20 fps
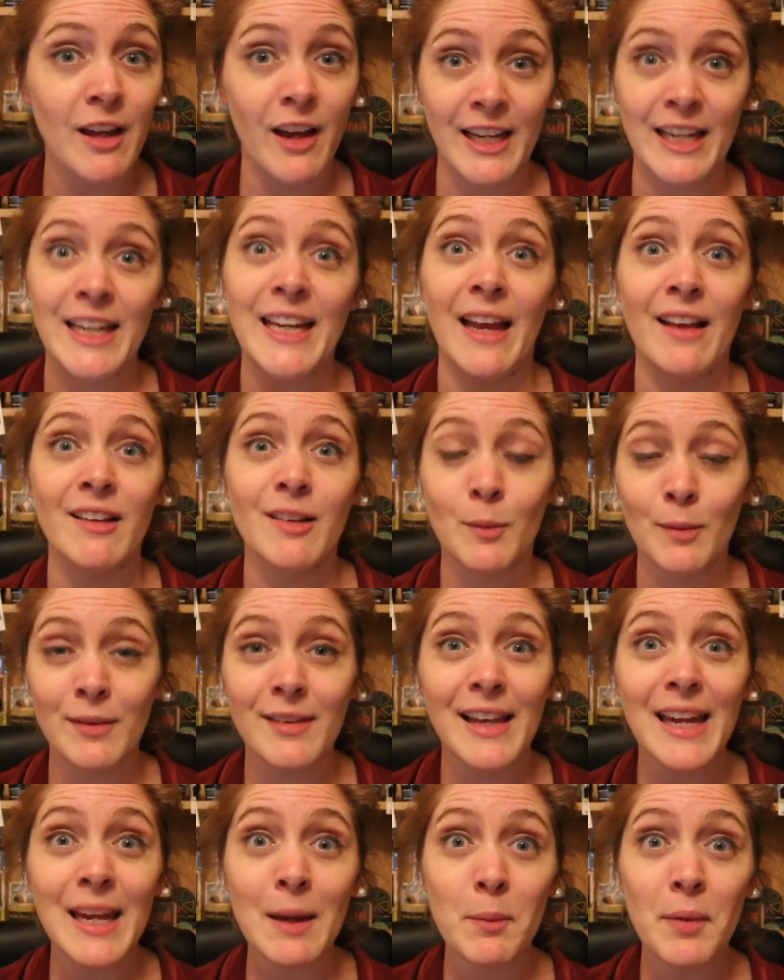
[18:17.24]
I can get some
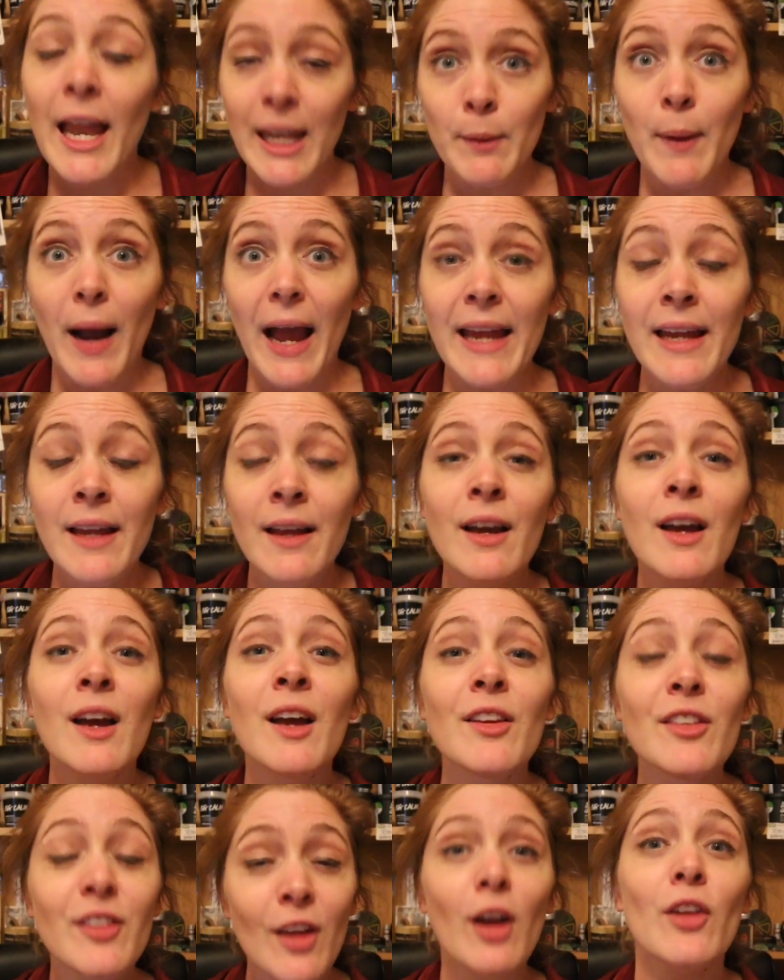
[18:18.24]
sleep. Anyway,
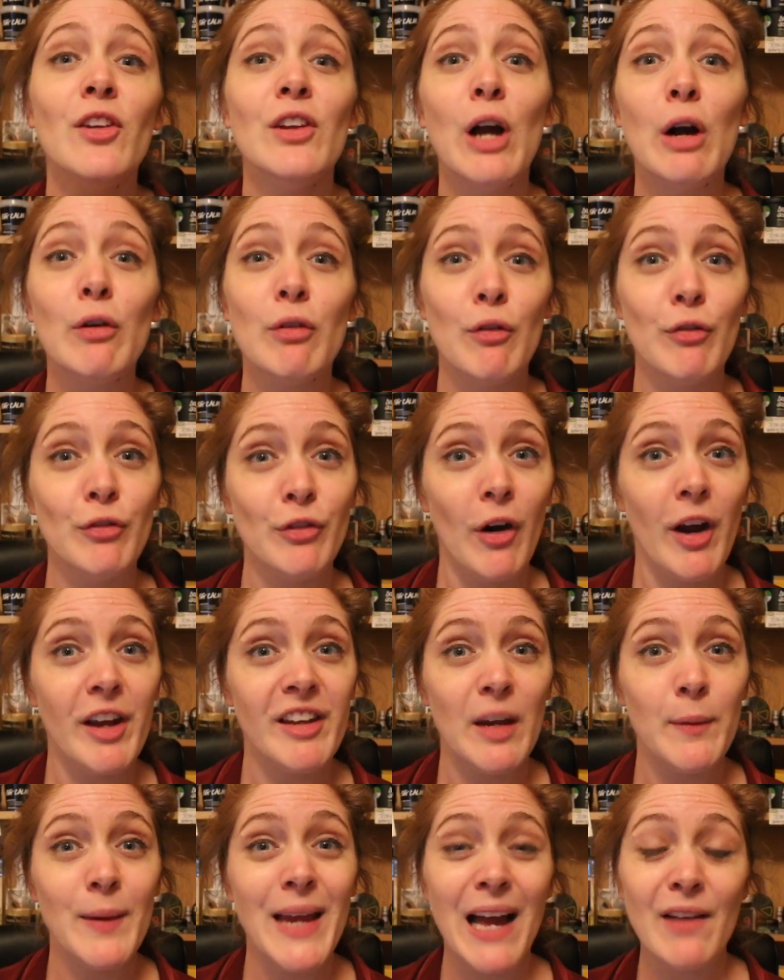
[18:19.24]
starting off on
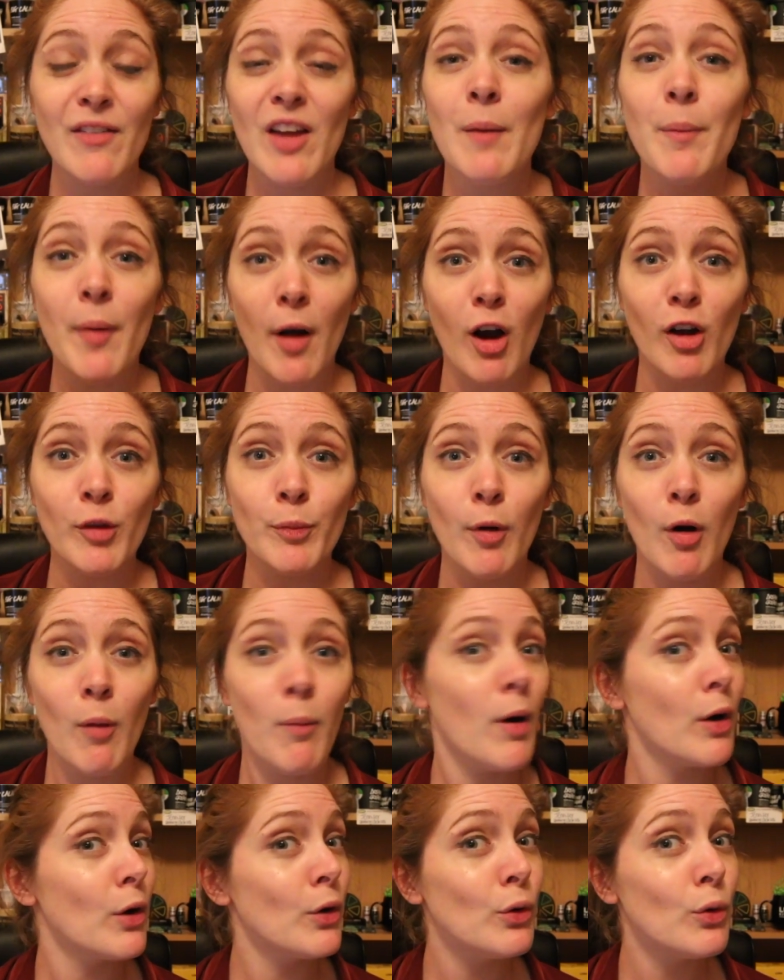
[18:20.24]
Friday, we have a bath
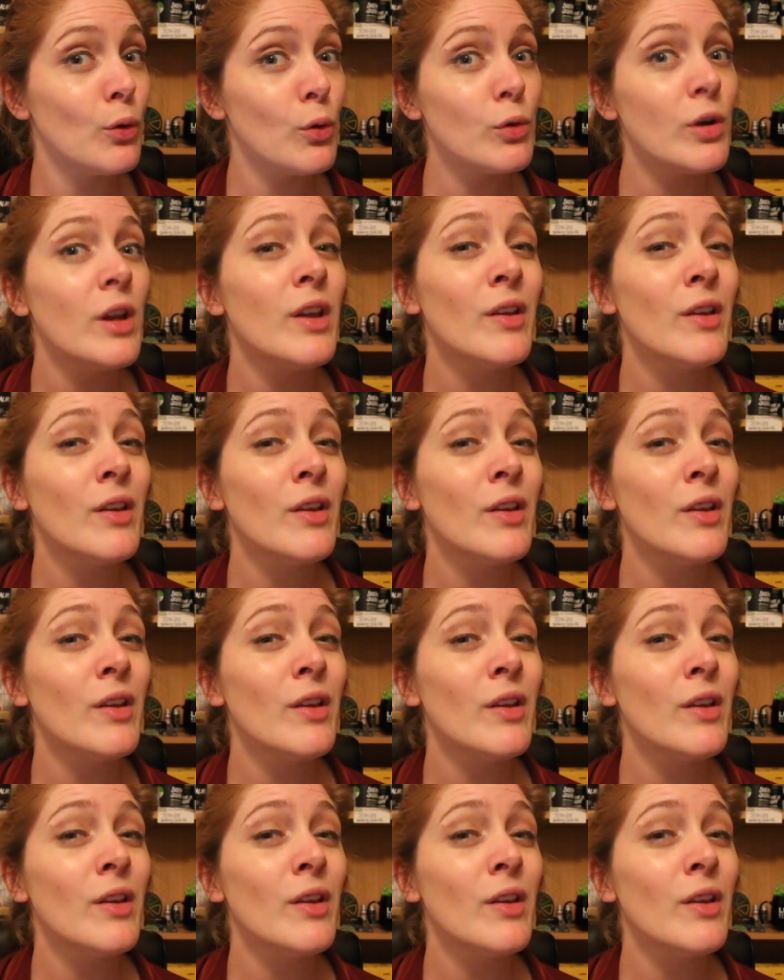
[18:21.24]
bomb called